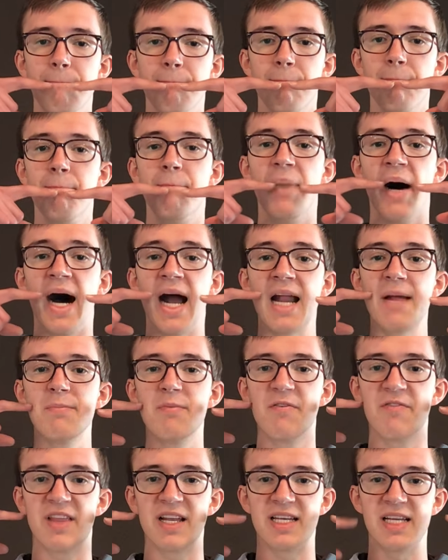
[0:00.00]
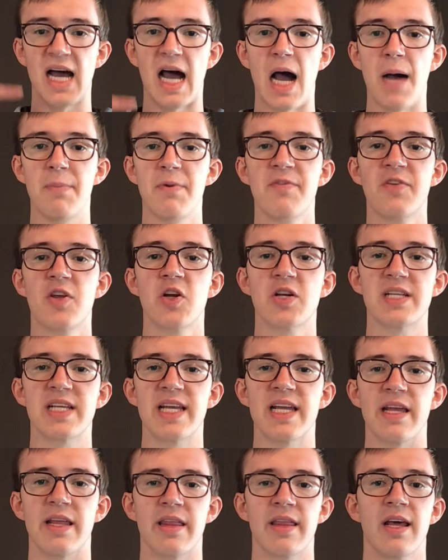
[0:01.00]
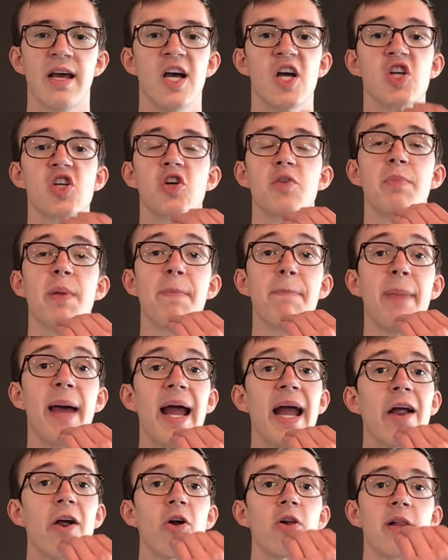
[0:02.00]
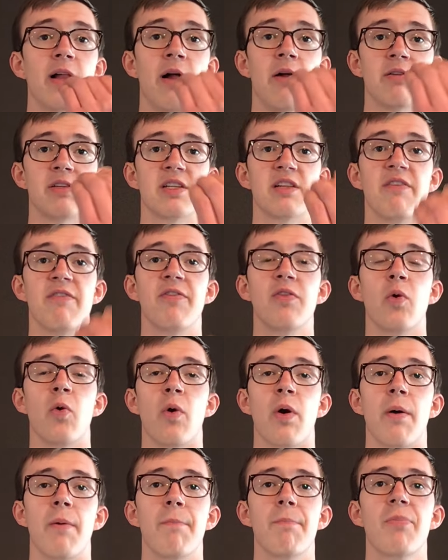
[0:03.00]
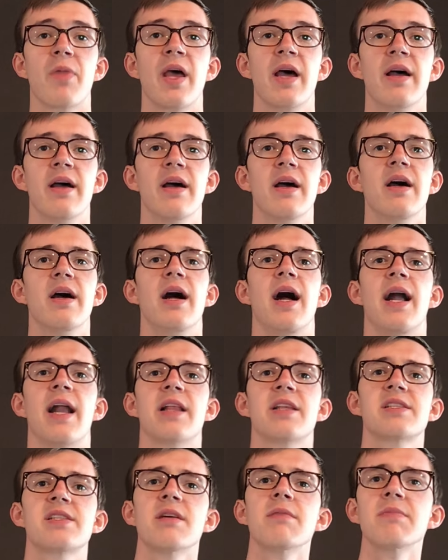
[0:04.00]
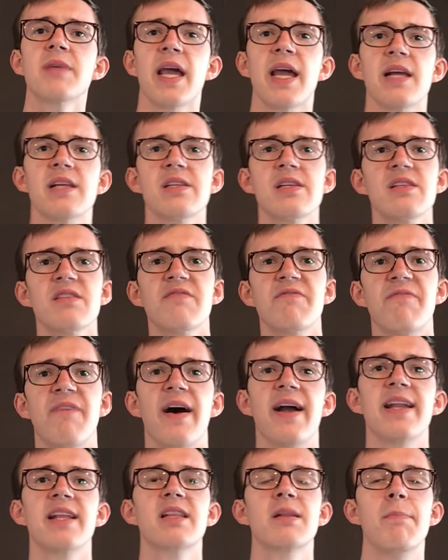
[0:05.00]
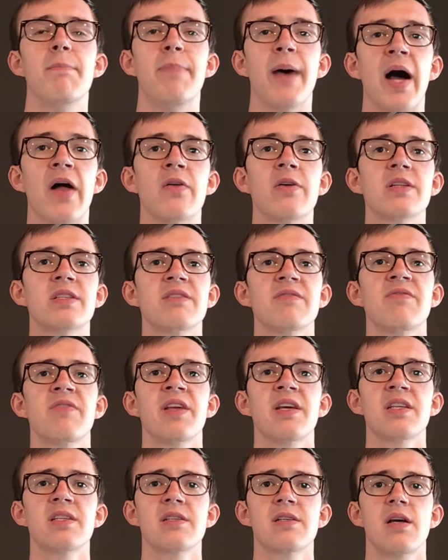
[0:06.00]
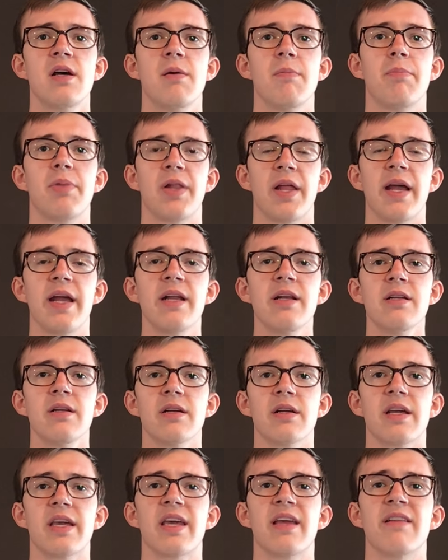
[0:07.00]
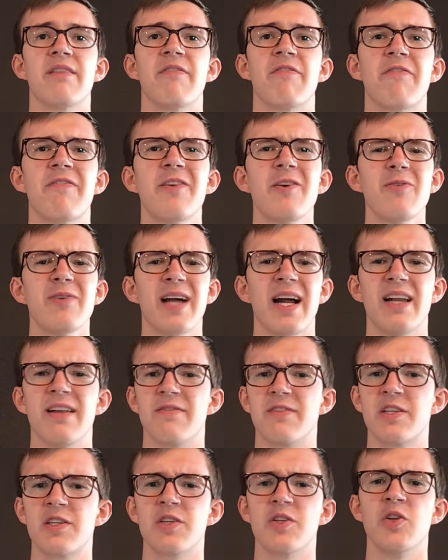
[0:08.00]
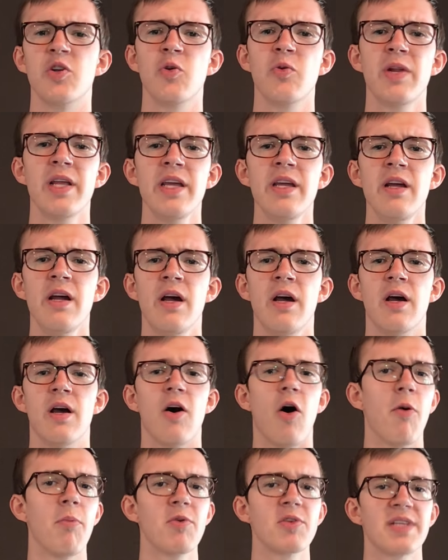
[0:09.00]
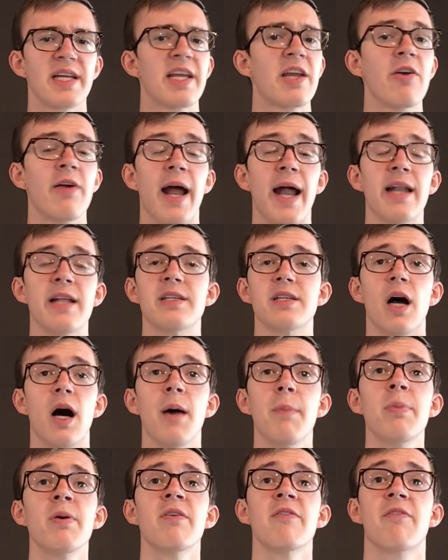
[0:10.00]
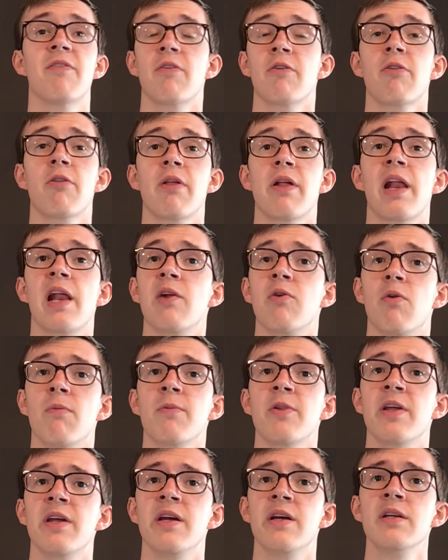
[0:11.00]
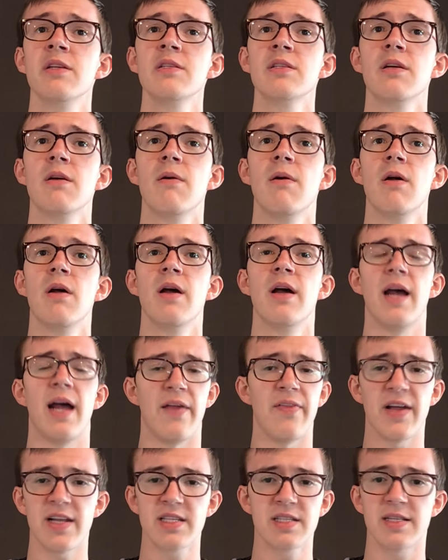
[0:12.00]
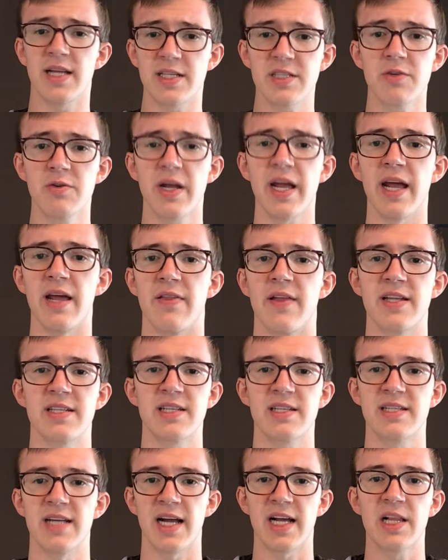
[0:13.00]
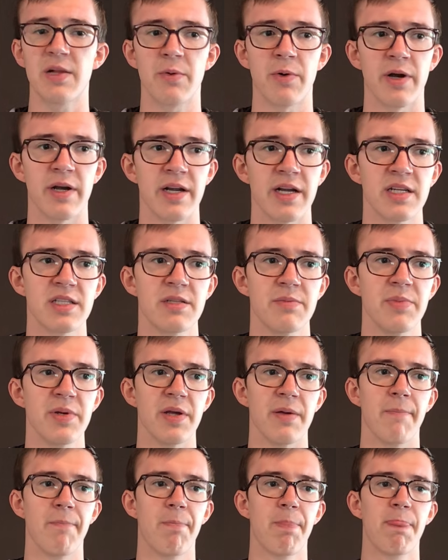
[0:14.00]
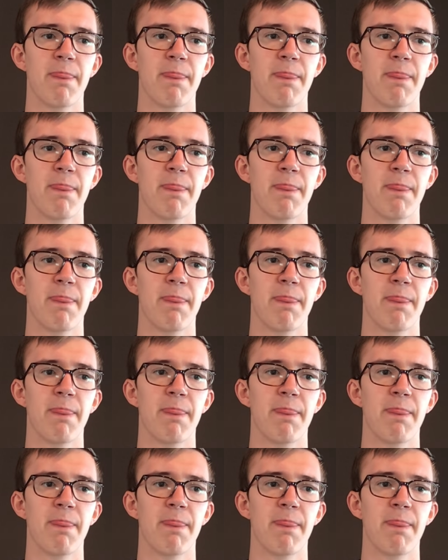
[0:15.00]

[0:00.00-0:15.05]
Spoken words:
bottom of the top of your teeth should be parallel to the floor. And in some cases, finding the balance of this plane can feel kind of snooty, almost like your head is up further than it normally is. And that's okay. That's exactly where it needs to be.